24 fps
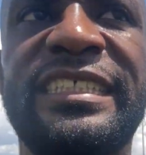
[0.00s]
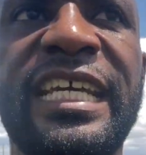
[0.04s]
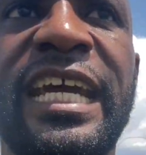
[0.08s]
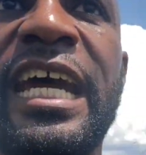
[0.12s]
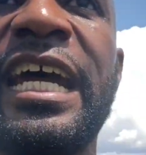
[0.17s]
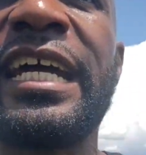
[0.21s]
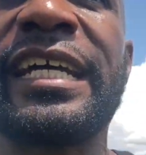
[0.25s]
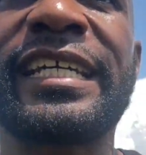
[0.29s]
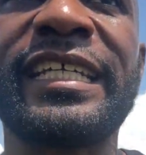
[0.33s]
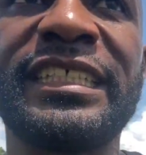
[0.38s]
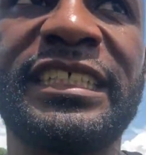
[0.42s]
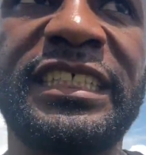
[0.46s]

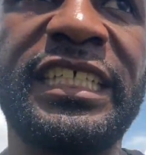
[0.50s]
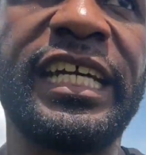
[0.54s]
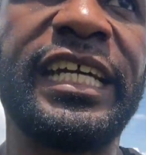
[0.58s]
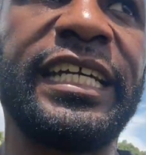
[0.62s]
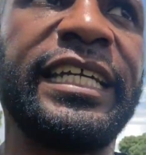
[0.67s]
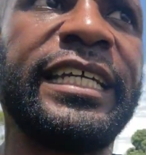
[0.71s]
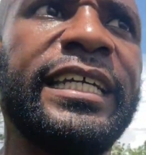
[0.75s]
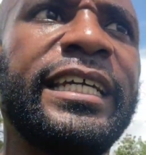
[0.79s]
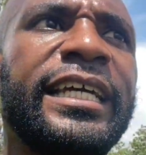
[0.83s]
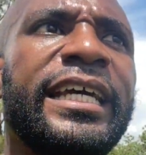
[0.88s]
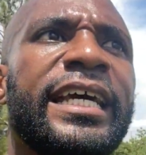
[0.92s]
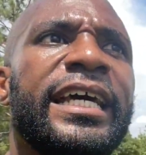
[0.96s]
Derek and
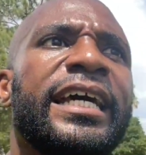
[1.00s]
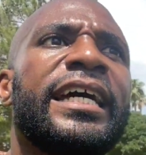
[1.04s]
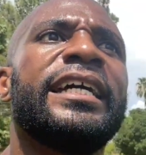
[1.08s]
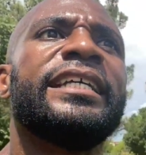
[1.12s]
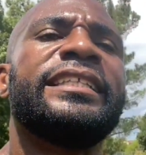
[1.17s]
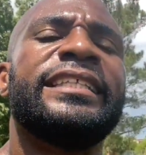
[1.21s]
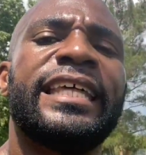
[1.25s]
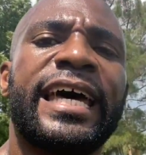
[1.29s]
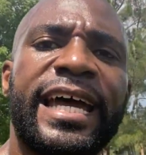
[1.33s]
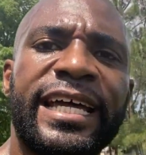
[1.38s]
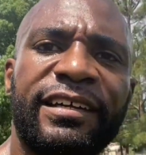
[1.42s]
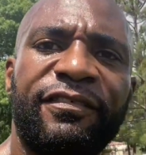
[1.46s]
Jeannie,
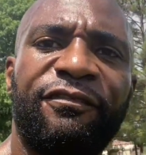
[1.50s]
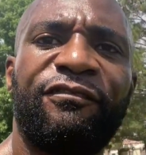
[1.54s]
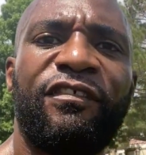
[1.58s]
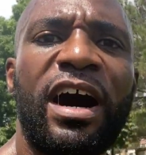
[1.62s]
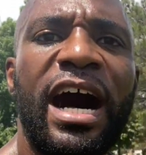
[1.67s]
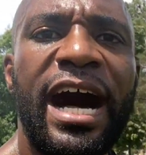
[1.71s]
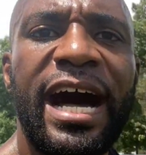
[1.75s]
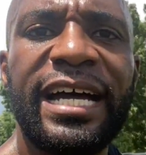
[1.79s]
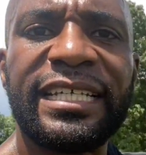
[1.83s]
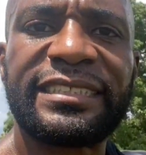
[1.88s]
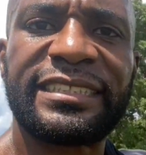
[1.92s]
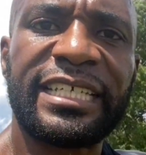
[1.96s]
they
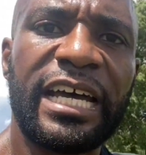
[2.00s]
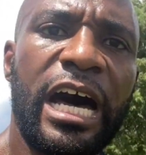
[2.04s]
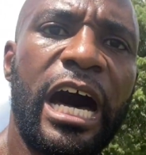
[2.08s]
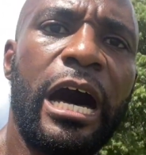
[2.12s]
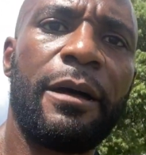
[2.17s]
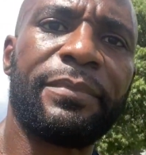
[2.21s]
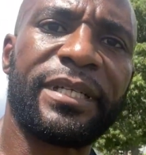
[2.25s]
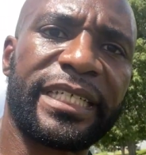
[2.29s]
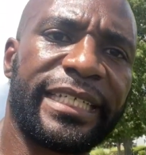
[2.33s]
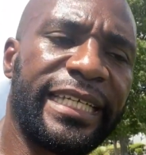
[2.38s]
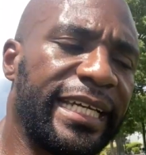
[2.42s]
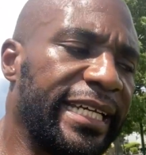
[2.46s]
find
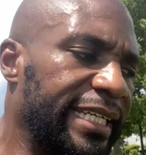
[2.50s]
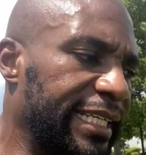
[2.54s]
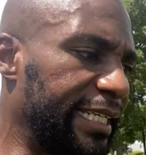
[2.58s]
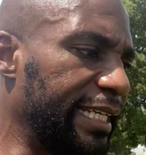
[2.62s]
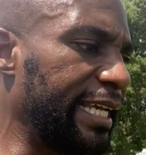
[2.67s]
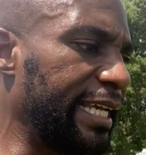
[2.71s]
time to get it